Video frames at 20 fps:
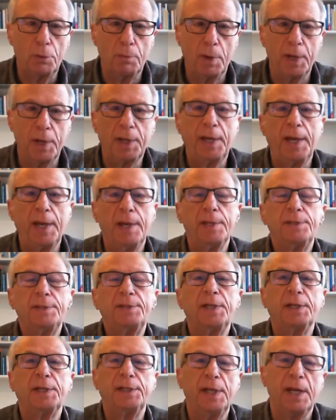monarchy in
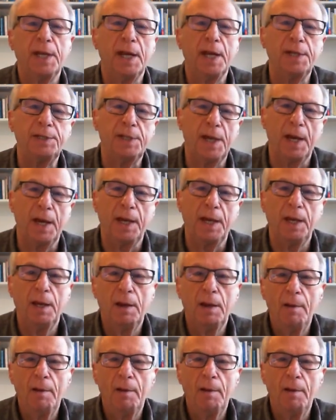1688,